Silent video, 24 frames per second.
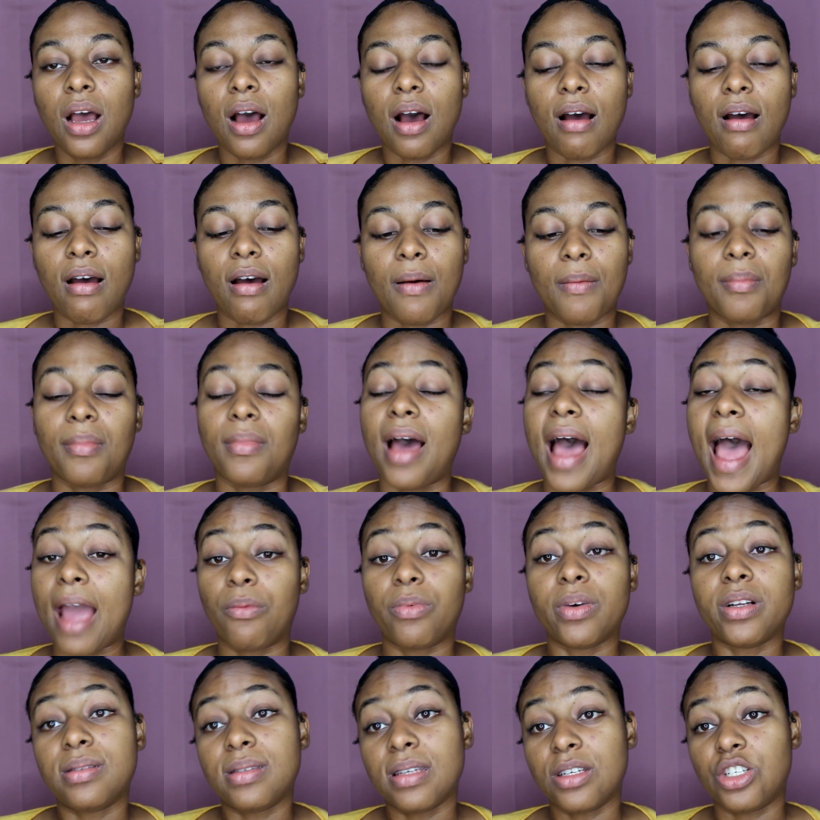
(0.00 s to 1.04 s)
I
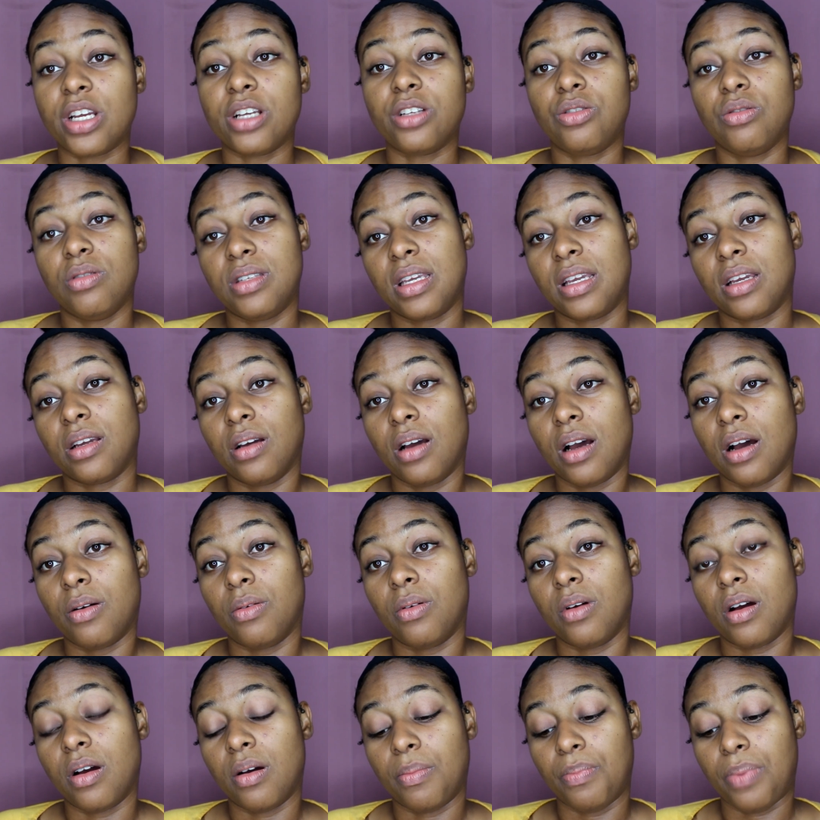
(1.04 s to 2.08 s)
would suggest using
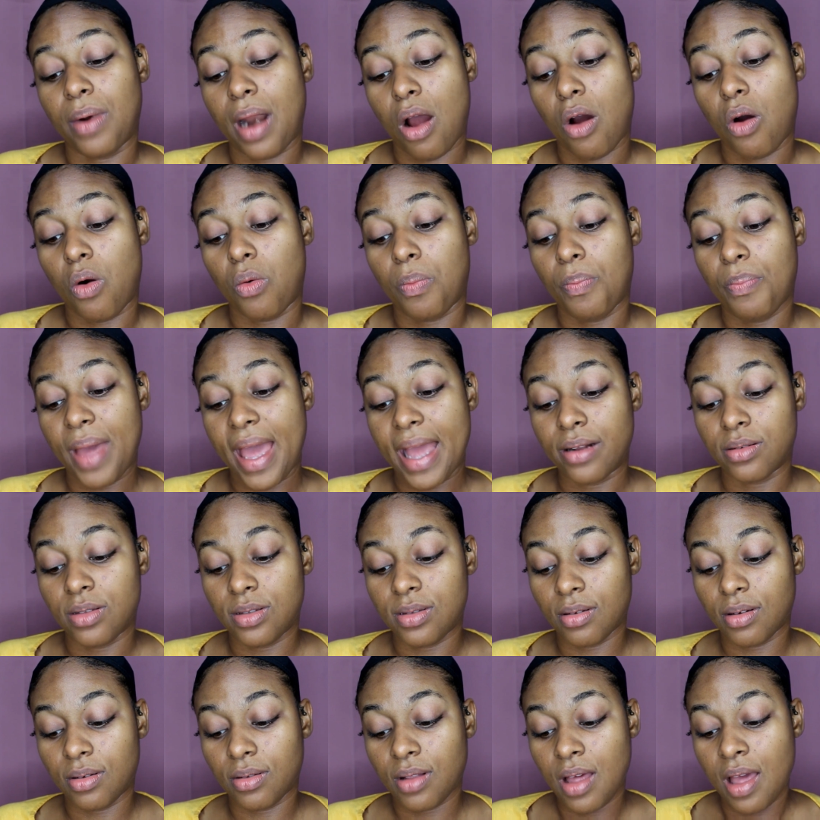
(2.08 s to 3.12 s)
a brow
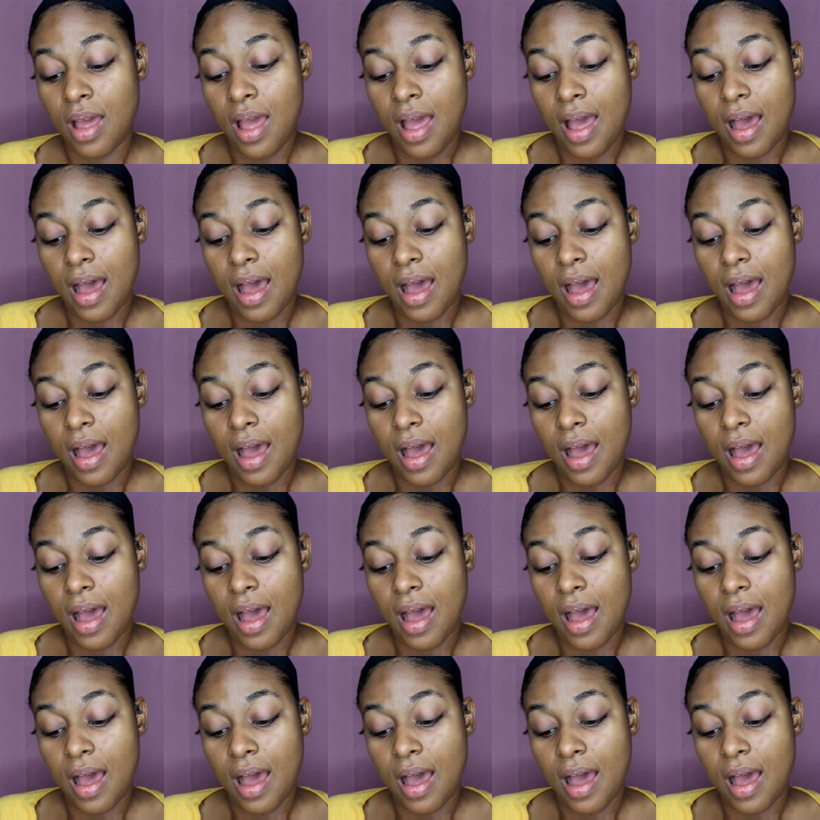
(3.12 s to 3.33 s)
pencil.